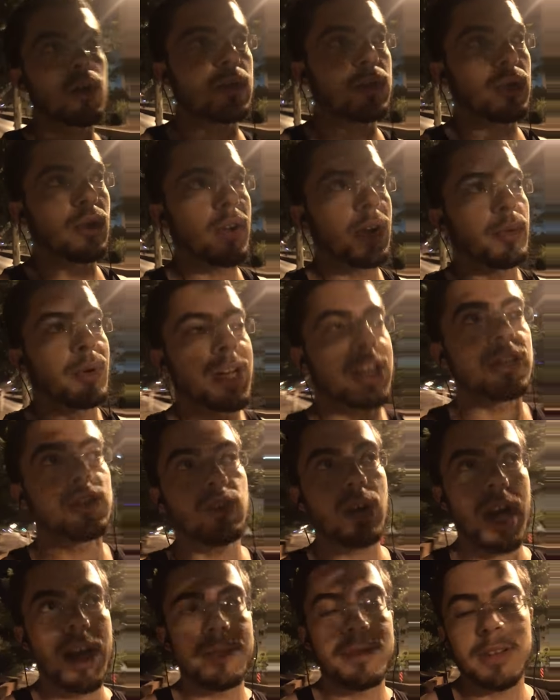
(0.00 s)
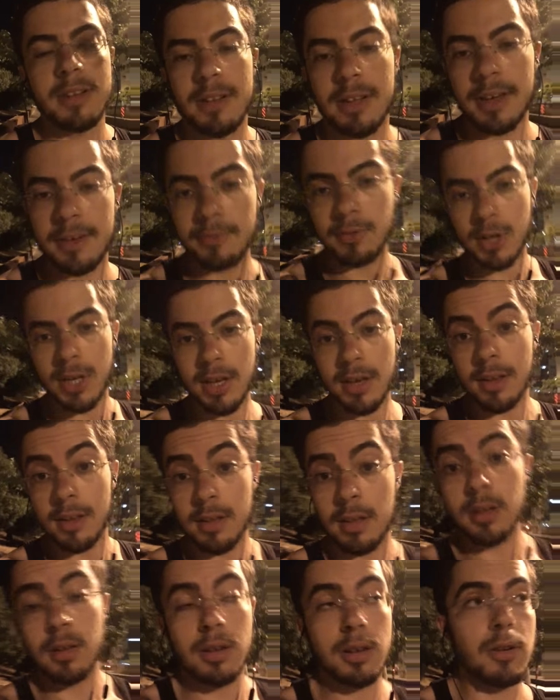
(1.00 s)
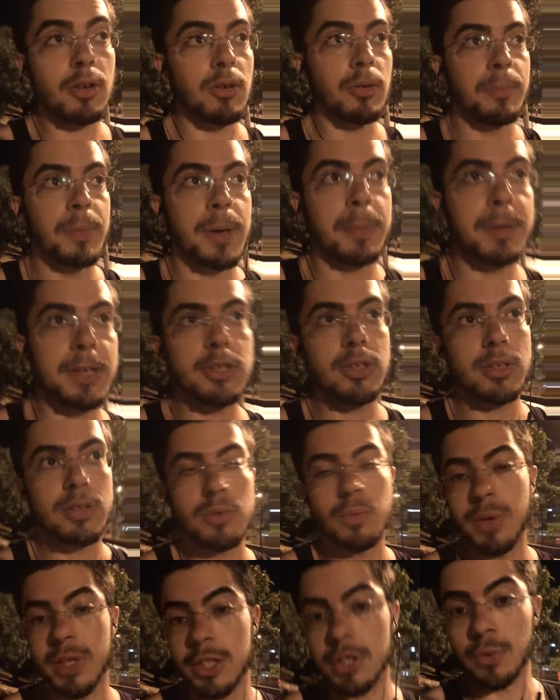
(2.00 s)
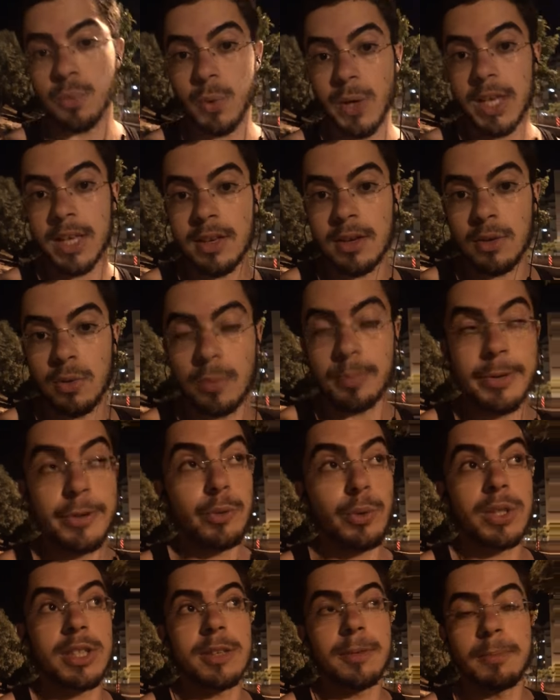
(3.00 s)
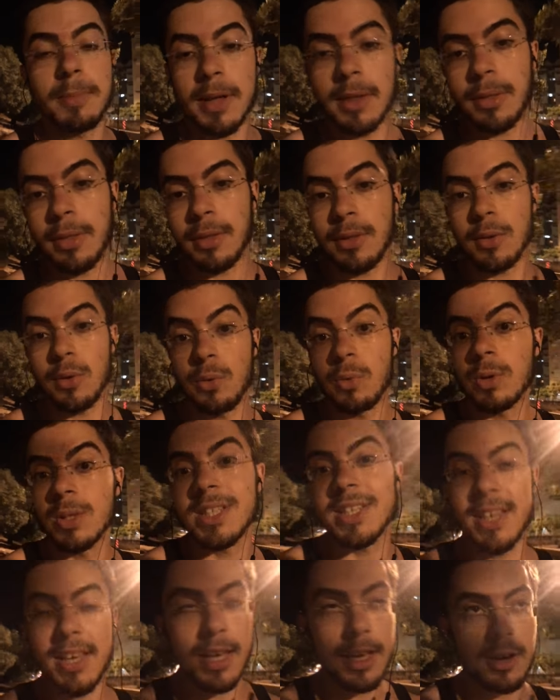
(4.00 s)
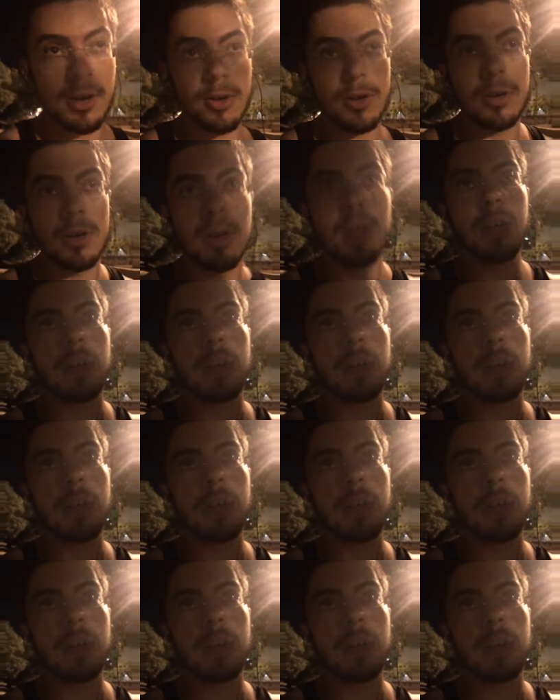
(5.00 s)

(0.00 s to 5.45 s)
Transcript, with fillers: Do I want to travel every day, or maybe just once a week, or once a month, or once a year?